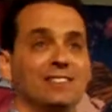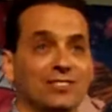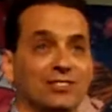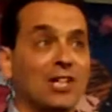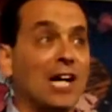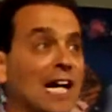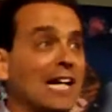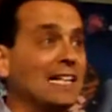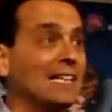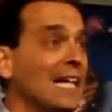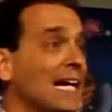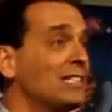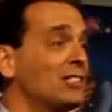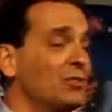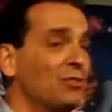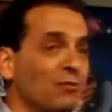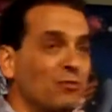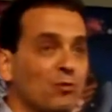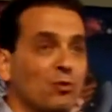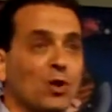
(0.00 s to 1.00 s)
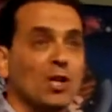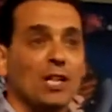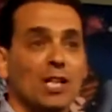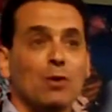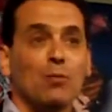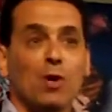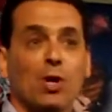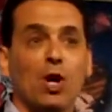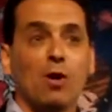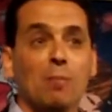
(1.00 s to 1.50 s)
Right? That's really
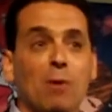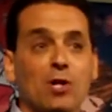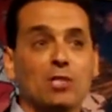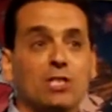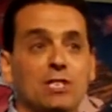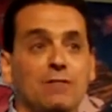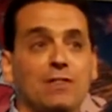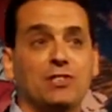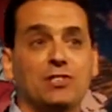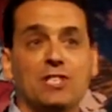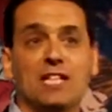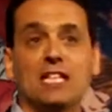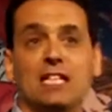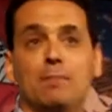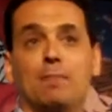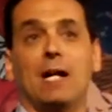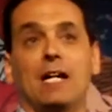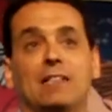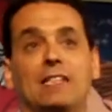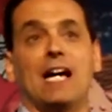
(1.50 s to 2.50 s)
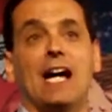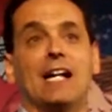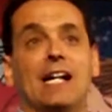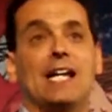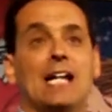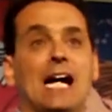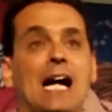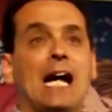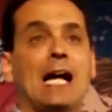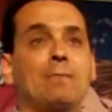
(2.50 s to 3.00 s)
what most of us think about that.
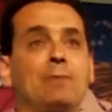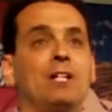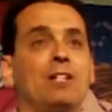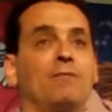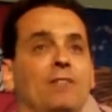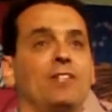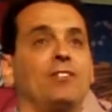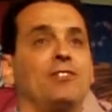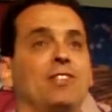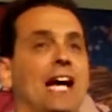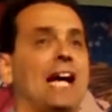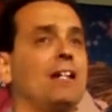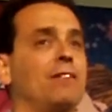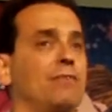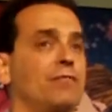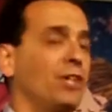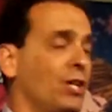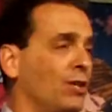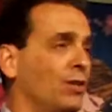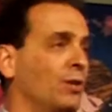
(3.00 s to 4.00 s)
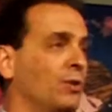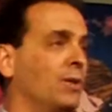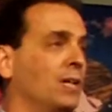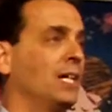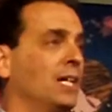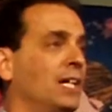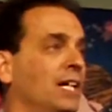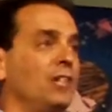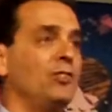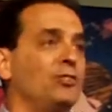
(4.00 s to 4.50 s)
And I'm convinced that view
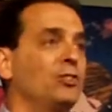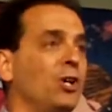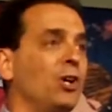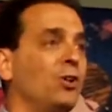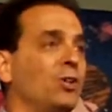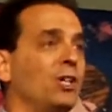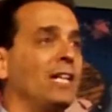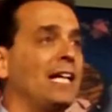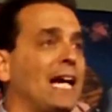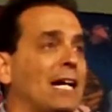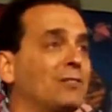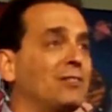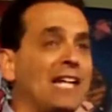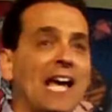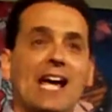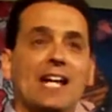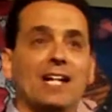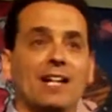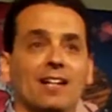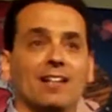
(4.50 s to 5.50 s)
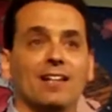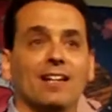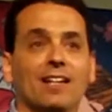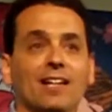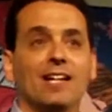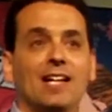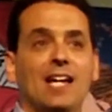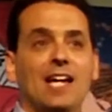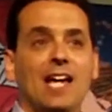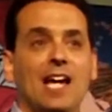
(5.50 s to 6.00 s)
is totally outdated.
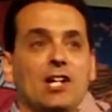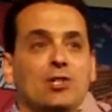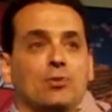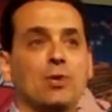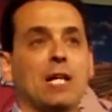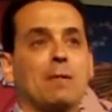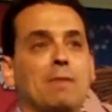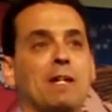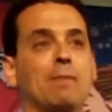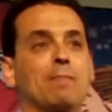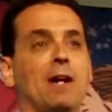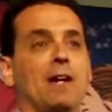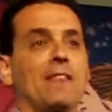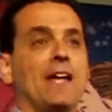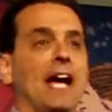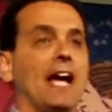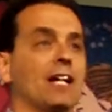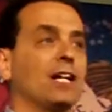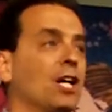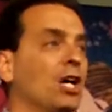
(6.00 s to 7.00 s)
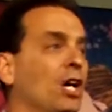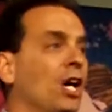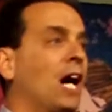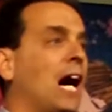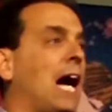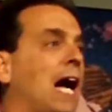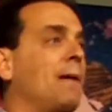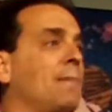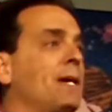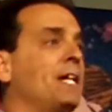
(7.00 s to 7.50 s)
Here's what I mean by that.
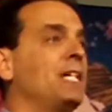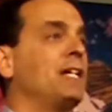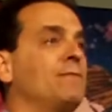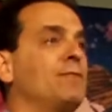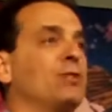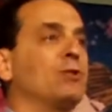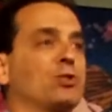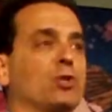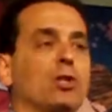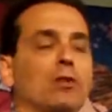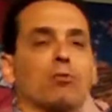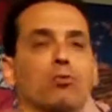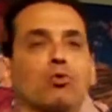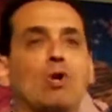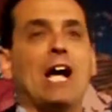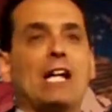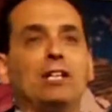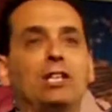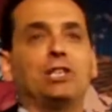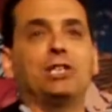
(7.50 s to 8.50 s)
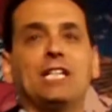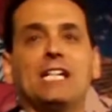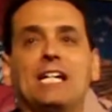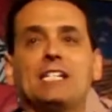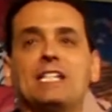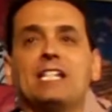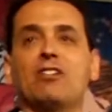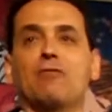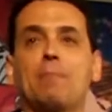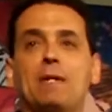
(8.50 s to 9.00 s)
How many of you sort of relish the
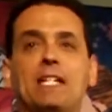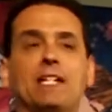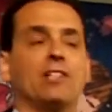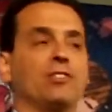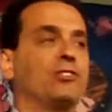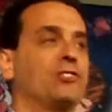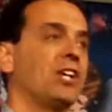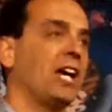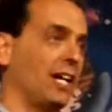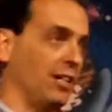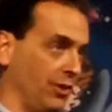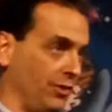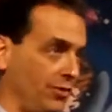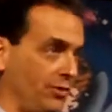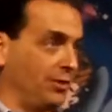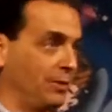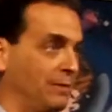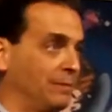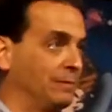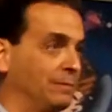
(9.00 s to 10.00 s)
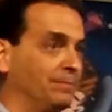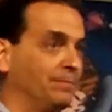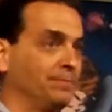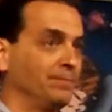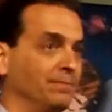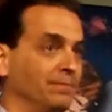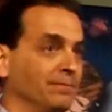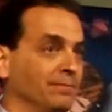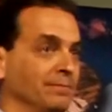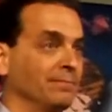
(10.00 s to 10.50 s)
idea of being in sales?
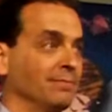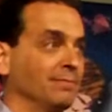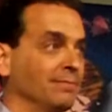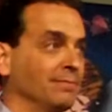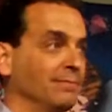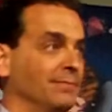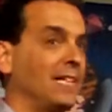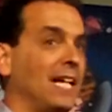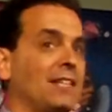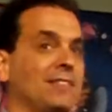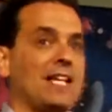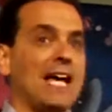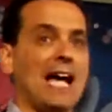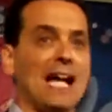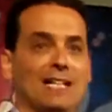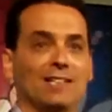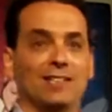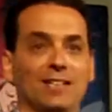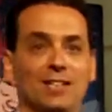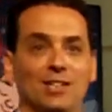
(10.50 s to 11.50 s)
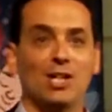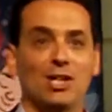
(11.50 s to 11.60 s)
Exactly.